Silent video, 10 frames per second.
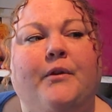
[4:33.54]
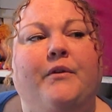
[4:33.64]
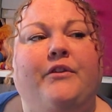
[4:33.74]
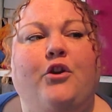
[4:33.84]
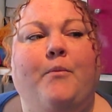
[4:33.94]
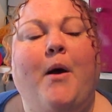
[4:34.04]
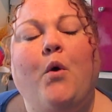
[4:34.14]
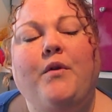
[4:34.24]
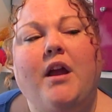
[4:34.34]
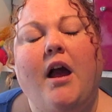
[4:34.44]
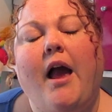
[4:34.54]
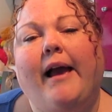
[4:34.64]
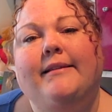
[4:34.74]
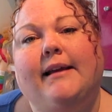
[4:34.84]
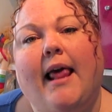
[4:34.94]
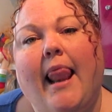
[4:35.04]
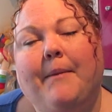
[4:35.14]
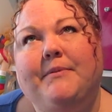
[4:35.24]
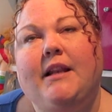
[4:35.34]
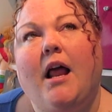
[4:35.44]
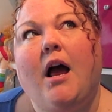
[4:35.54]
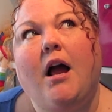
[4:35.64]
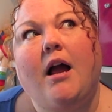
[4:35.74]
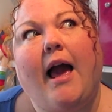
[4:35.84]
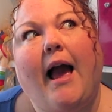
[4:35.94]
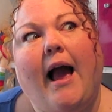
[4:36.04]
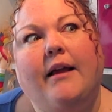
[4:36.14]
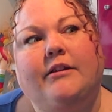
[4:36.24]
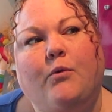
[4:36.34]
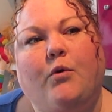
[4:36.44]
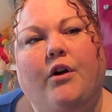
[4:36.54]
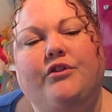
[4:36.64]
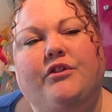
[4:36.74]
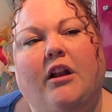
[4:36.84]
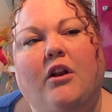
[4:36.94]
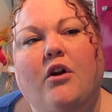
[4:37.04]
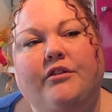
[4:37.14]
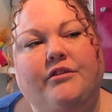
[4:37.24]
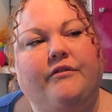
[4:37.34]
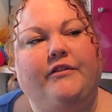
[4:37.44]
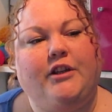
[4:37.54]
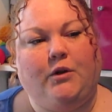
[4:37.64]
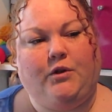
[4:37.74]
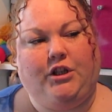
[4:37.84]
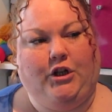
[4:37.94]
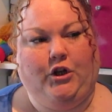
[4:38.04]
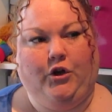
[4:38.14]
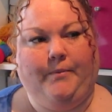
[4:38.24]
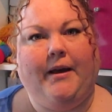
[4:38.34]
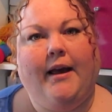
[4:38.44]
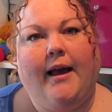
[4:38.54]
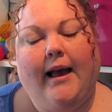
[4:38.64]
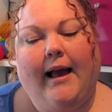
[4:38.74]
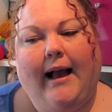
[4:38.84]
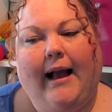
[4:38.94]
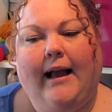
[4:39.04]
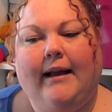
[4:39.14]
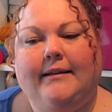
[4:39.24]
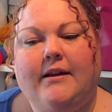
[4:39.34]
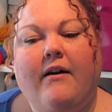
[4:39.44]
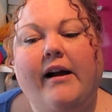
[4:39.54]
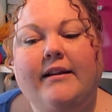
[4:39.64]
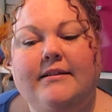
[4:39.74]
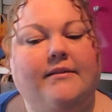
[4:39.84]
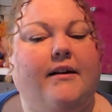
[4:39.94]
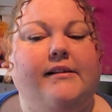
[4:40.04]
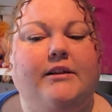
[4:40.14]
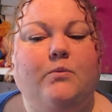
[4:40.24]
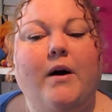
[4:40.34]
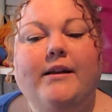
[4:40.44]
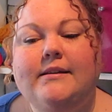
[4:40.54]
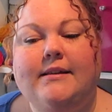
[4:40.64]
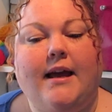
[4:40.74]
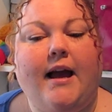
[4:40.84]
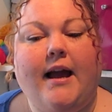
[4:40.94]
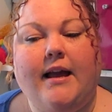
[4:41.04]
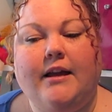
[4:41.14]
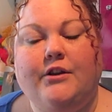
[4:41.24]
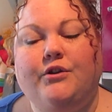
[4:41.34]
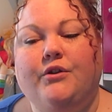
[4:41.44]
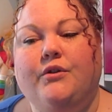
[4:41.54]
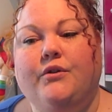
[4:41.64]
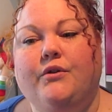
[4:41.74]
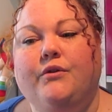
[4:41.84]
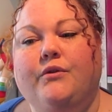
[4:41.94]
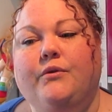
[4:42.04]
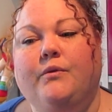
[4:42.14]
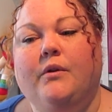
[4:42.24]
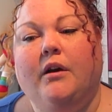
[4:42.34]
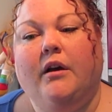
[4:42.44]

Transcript: with pneumonia and a collapsed lung, and I watched a lot of YouTube, and I decided one day to